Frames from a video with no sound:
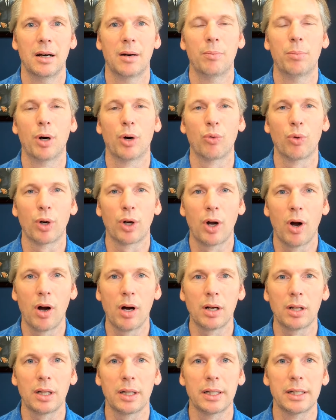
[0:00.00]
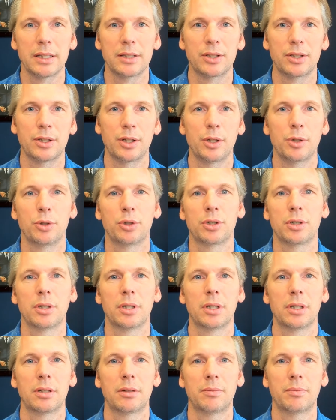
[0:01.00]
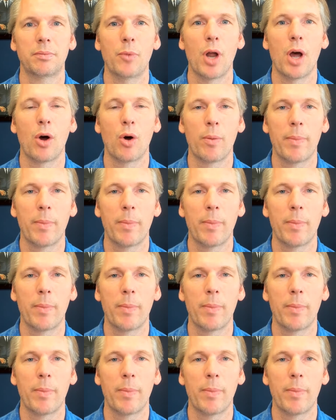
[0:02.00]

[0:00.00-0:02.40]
But regardless, you should know